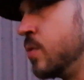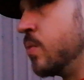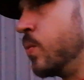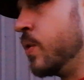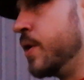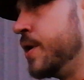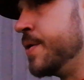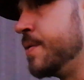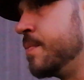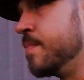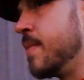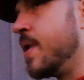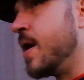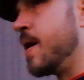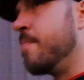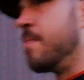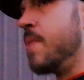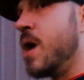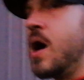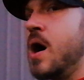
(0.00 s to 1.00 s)
When my
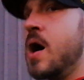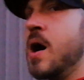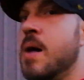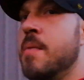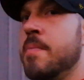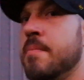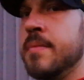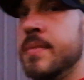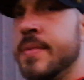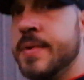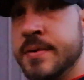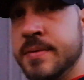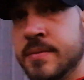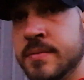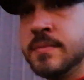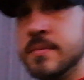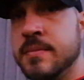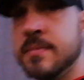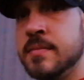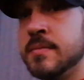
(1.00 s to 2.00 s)
mom
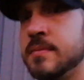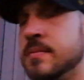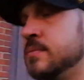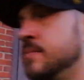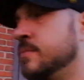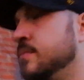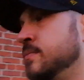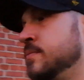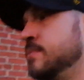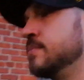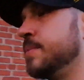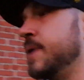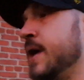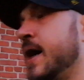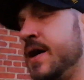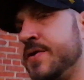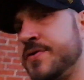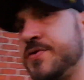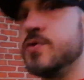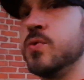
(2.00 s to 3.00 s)

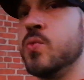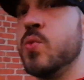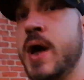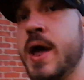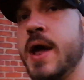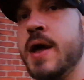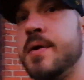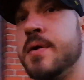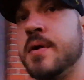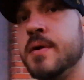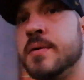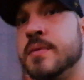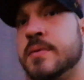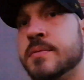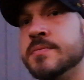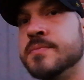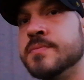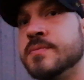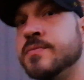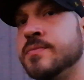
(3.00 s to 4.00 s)
passed away
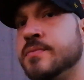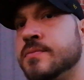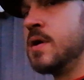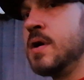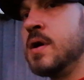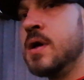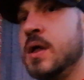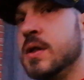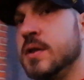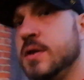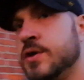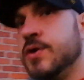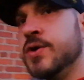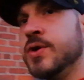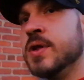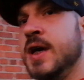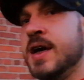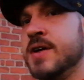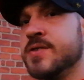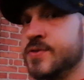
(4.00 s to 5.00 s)
a little
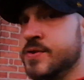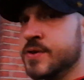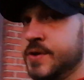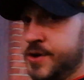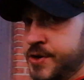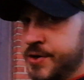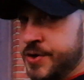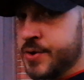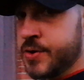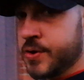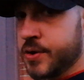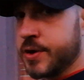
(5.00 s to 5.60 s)
less than a year